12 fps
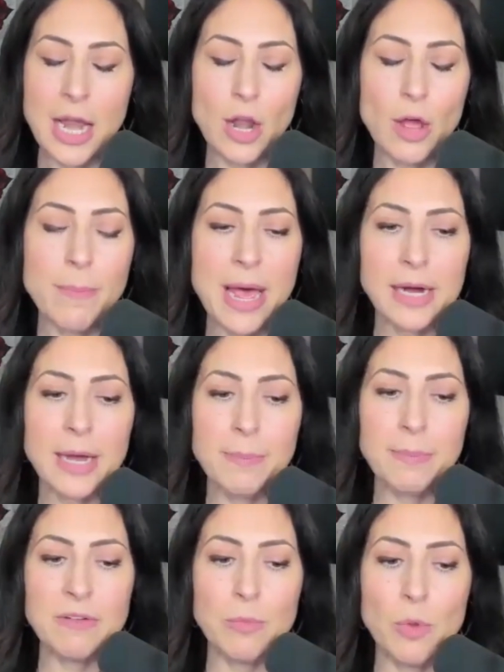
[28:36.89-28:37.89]
And I'll back
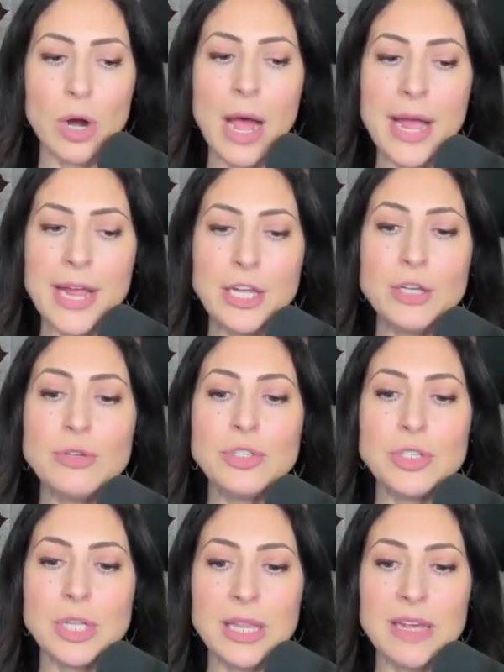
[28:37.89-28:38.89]
up even more. I
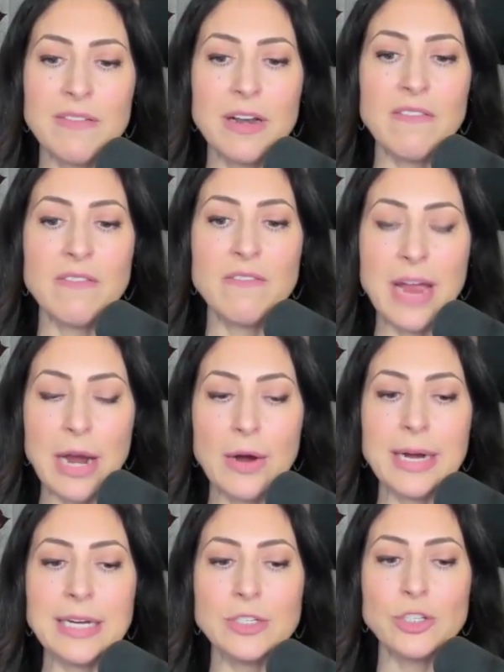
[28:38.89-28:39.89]
used to live in a
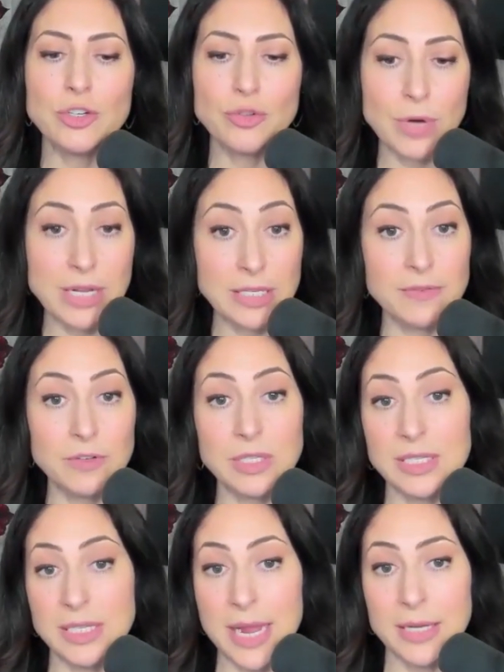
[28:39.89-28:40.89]
very stressful
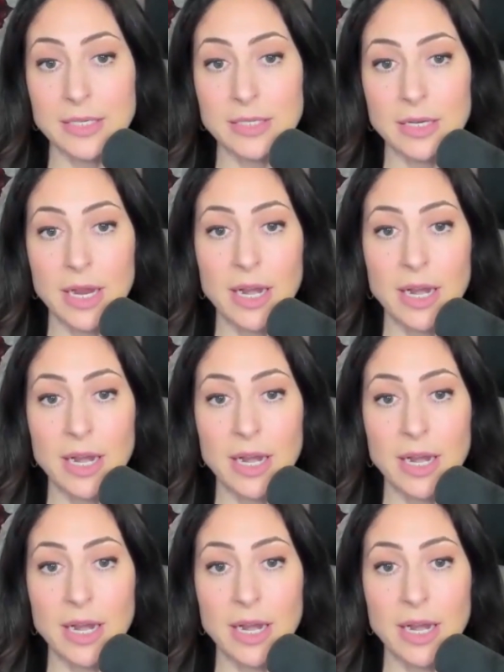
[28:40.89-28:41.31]
state,